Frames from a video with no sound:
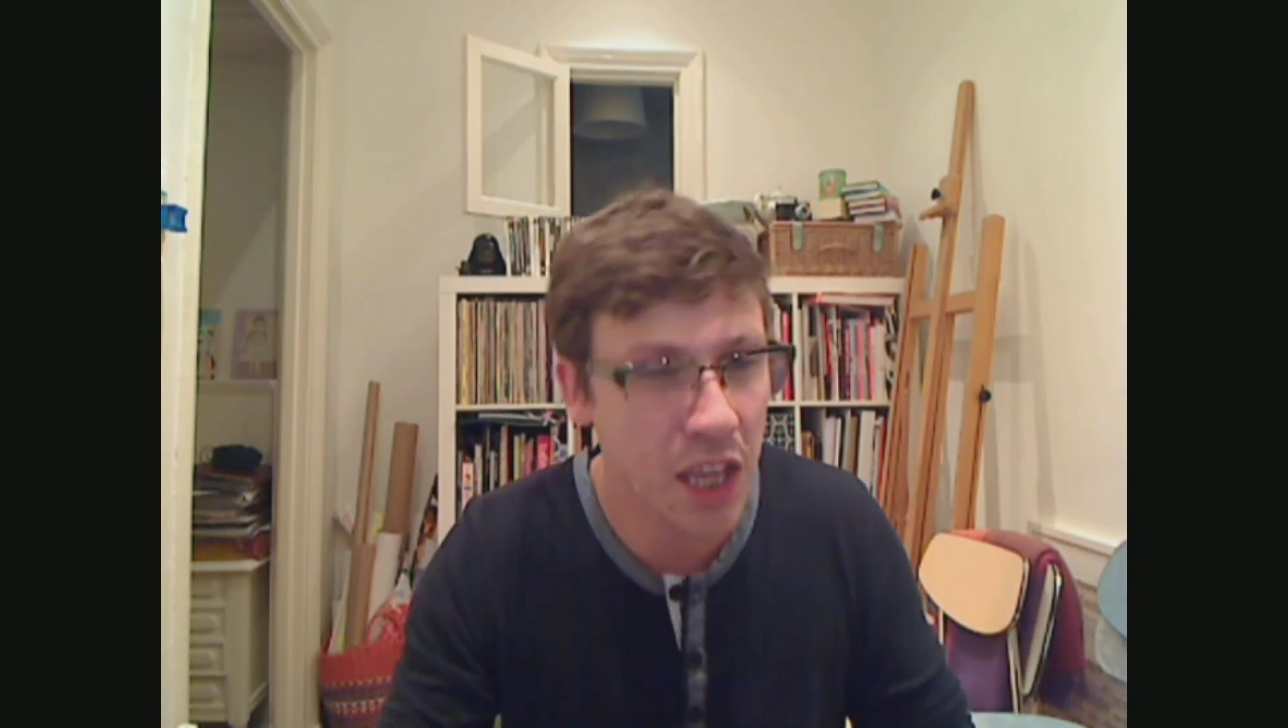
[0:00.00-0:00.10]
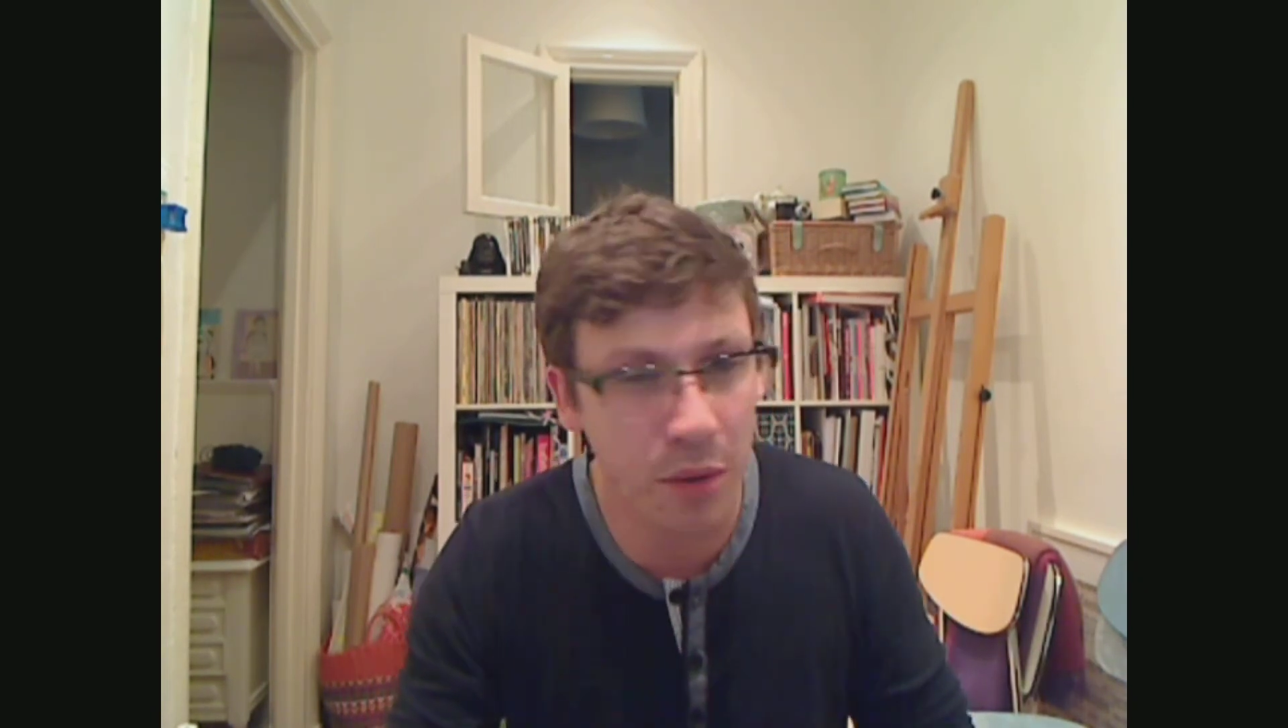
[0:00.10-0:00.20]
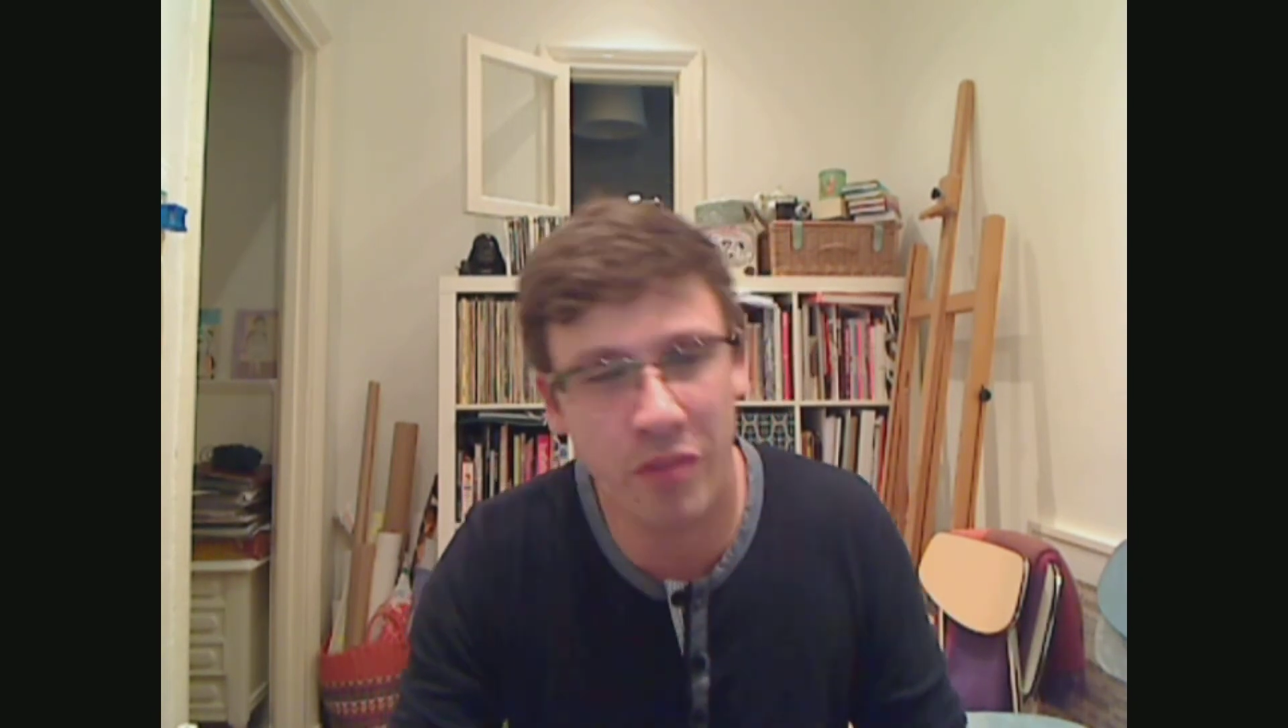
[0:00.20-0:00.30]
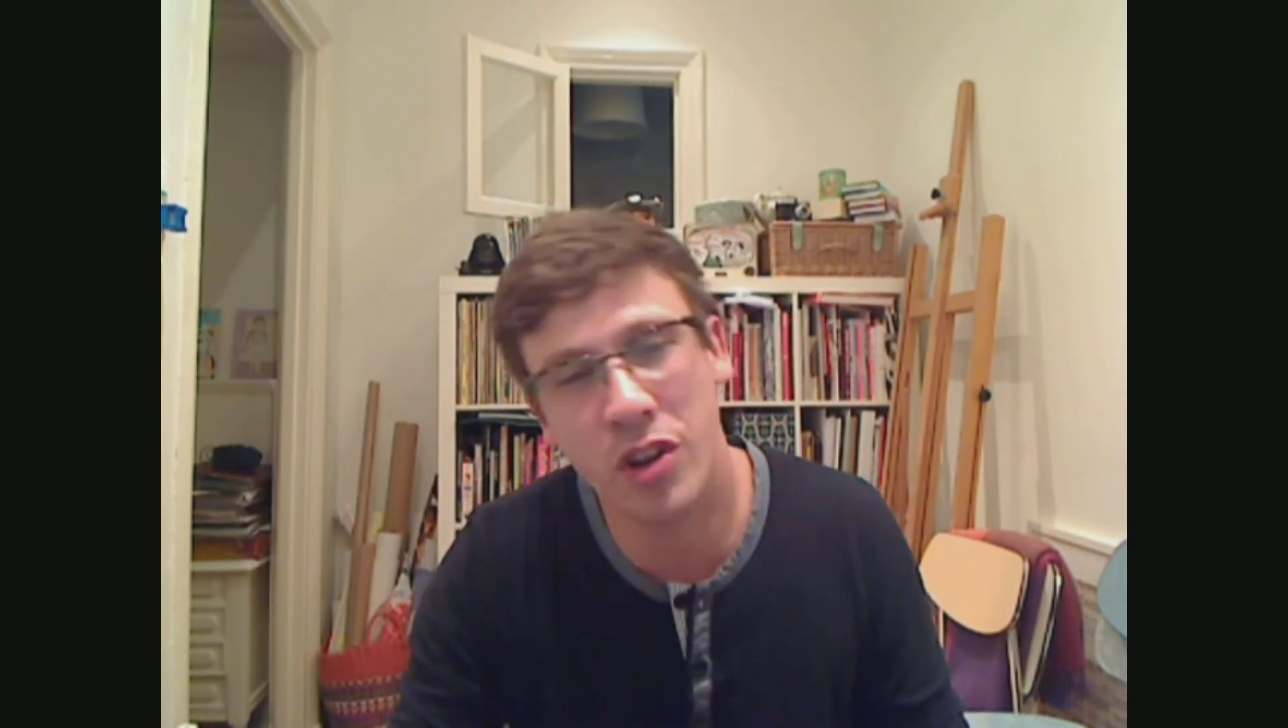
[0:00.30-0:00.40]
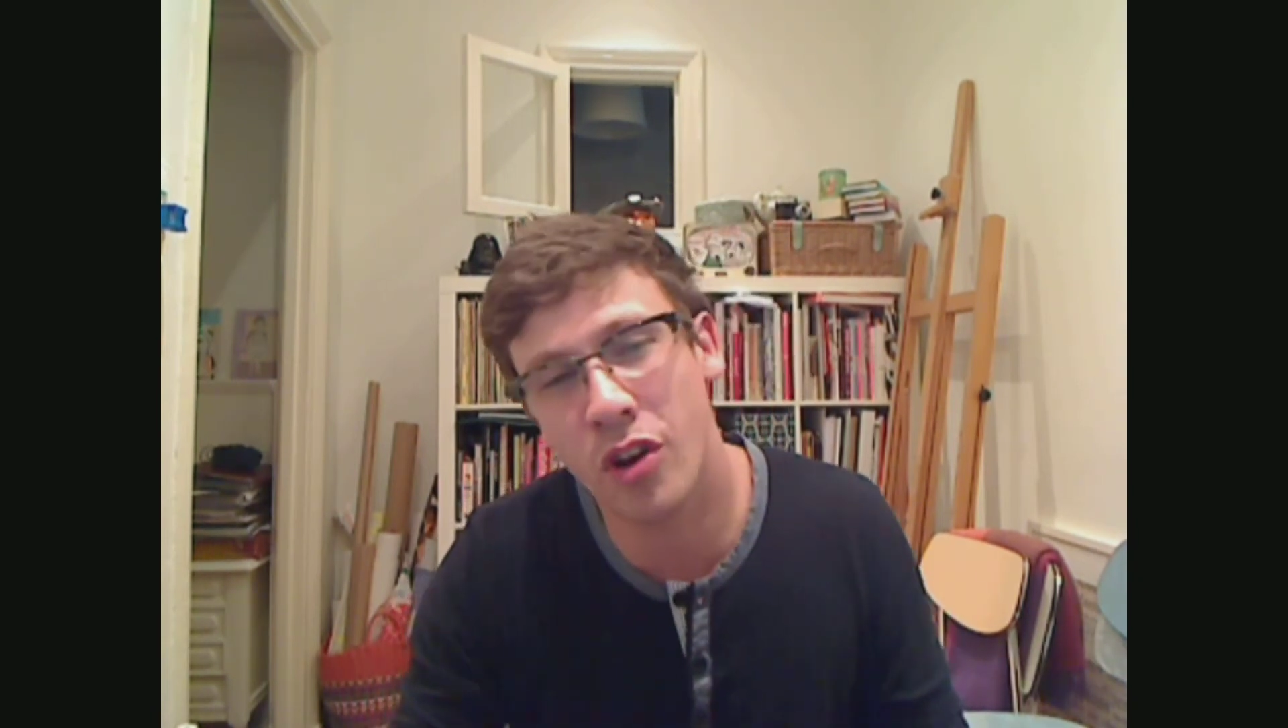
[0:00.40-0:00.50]
you
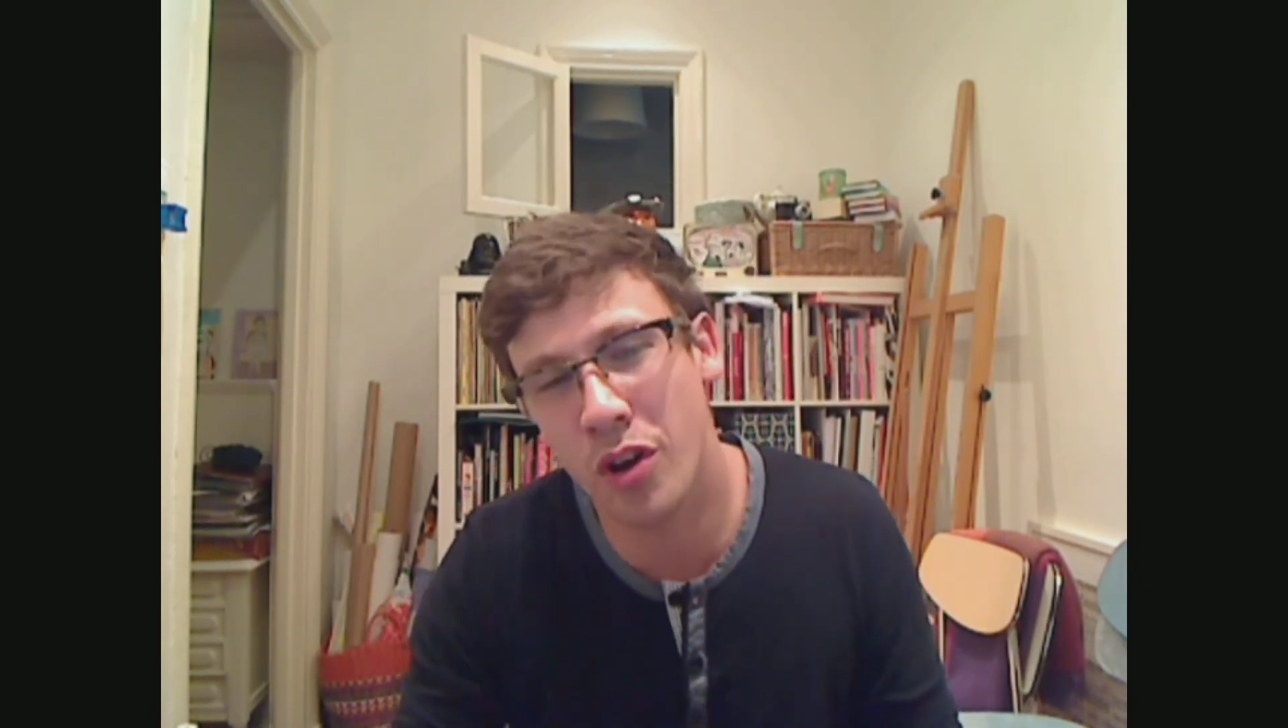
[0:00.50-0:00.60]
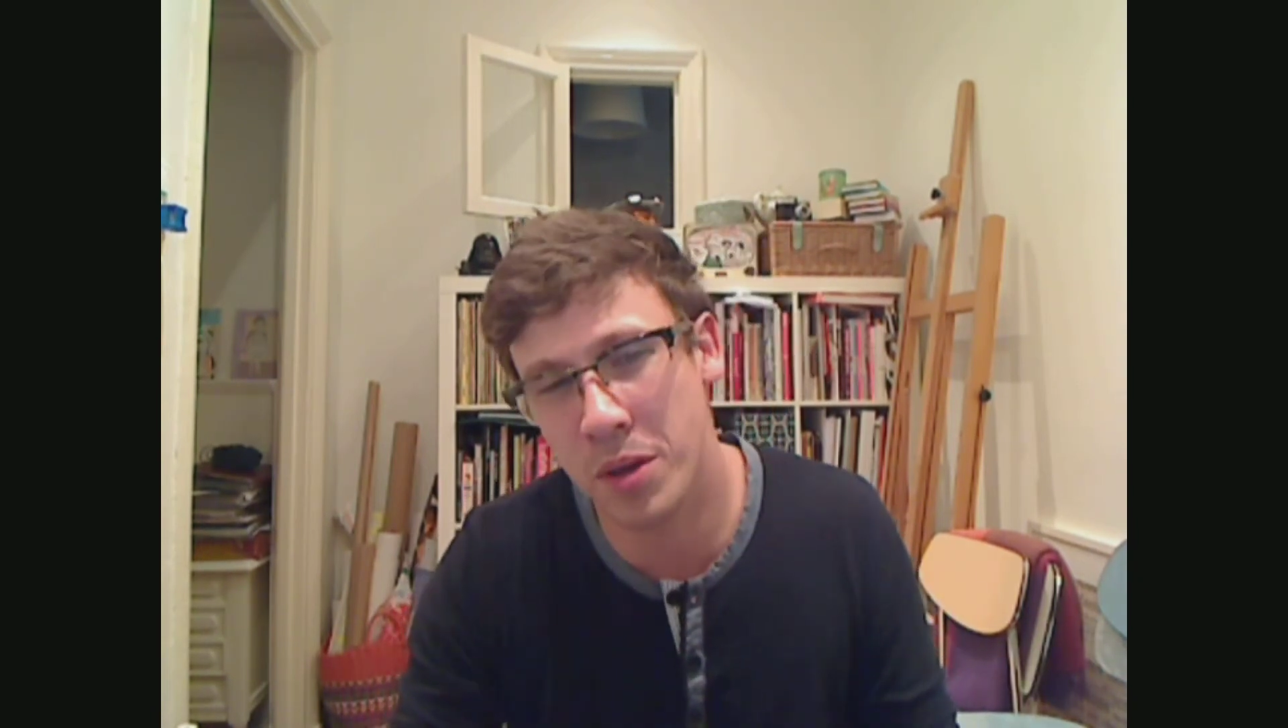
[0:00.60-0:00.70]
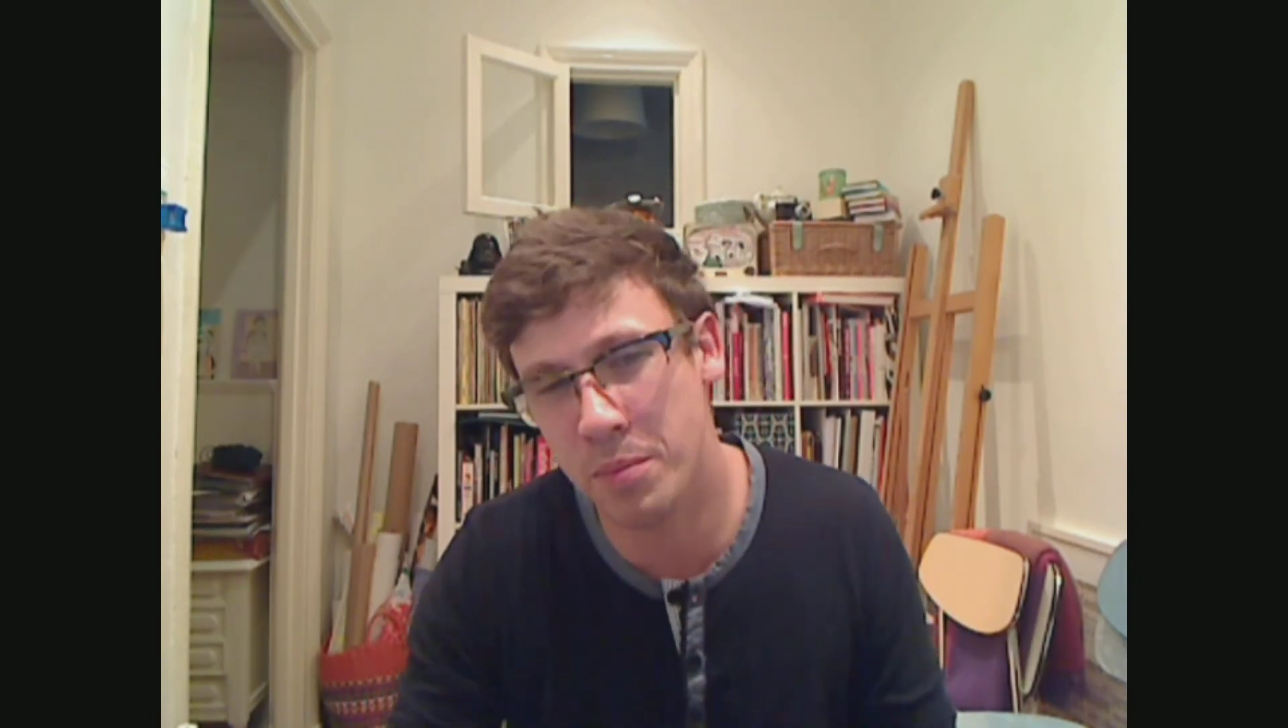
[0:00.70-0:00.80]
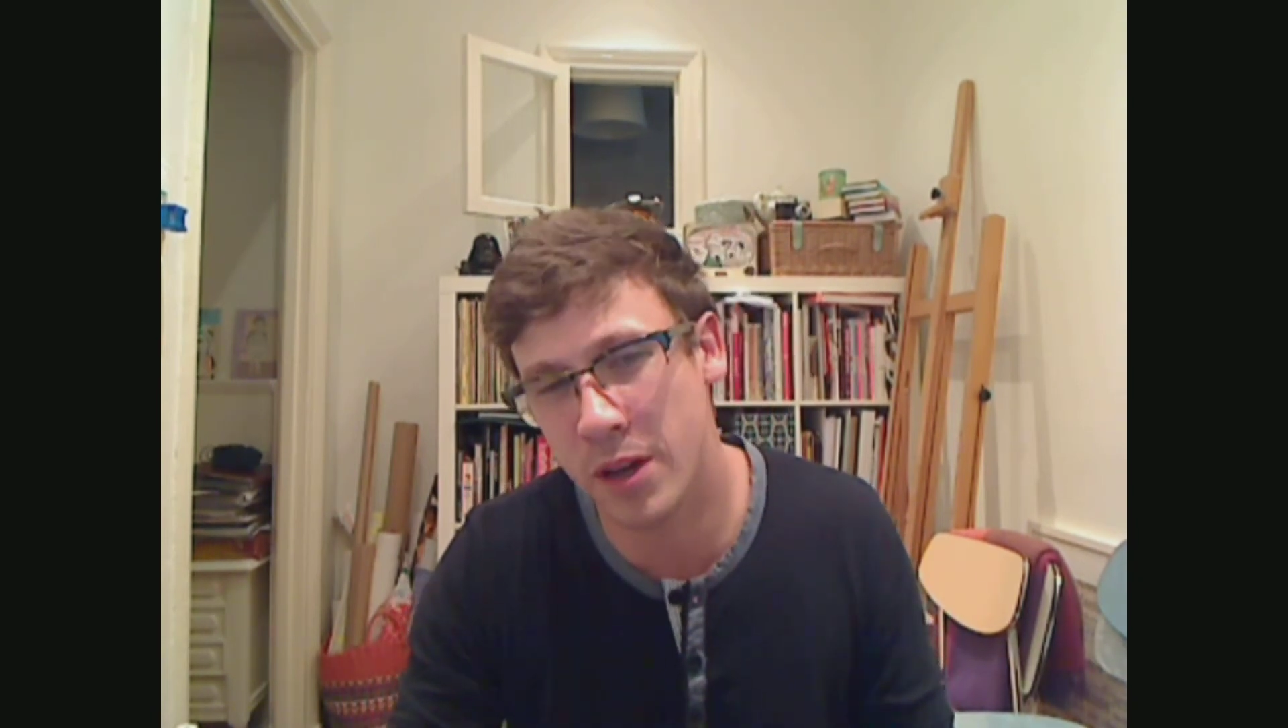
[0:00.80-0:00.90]
have an annoying